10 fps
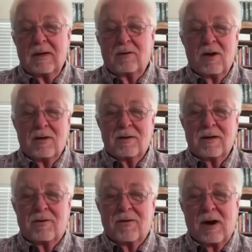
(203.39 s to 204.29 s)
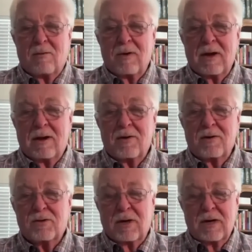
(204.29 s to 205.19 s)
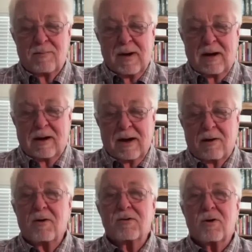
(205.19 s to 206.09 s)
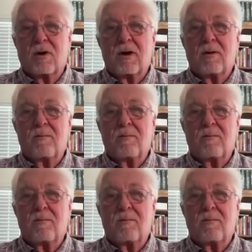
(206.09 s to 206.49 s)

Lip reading: looked and thought we understood about Arizona.